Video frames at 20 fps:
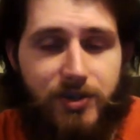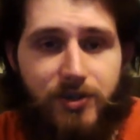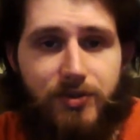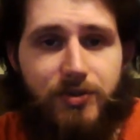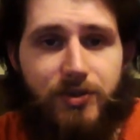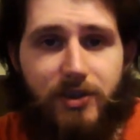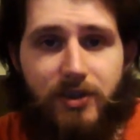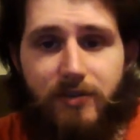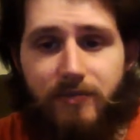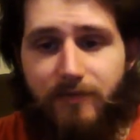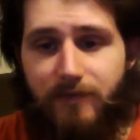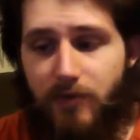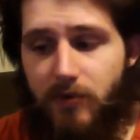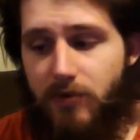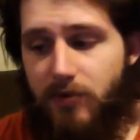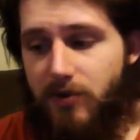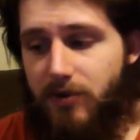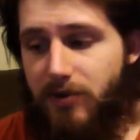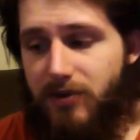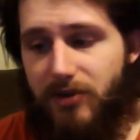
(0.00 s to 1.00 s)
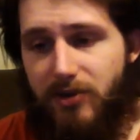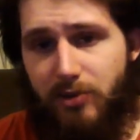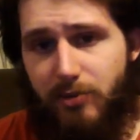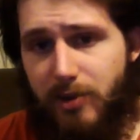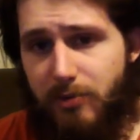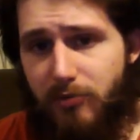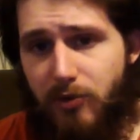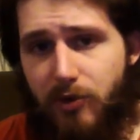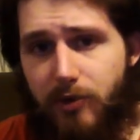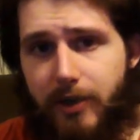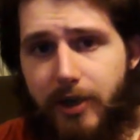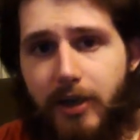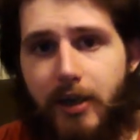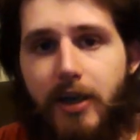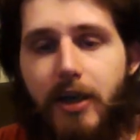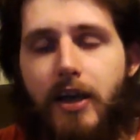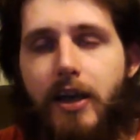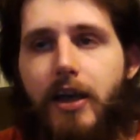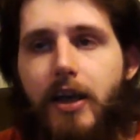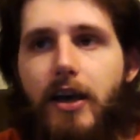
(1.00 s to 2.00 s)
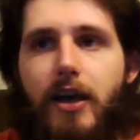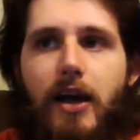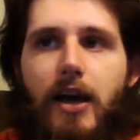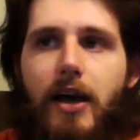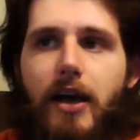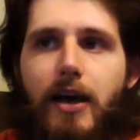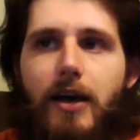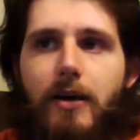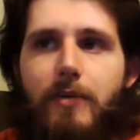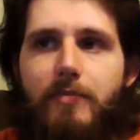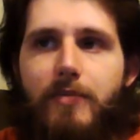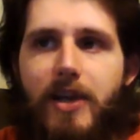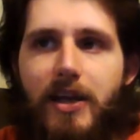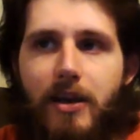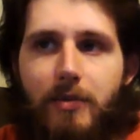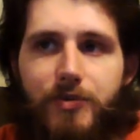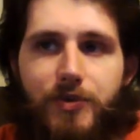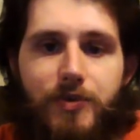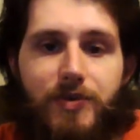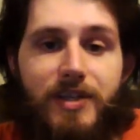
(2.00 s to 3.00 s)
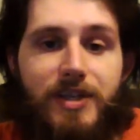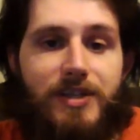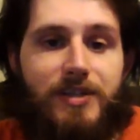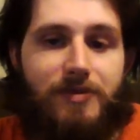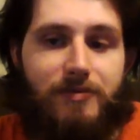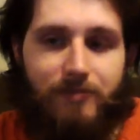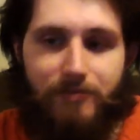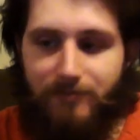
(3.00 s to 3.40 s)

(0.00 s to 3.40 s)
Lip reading: usually 4, a little bit more, and I'm doing this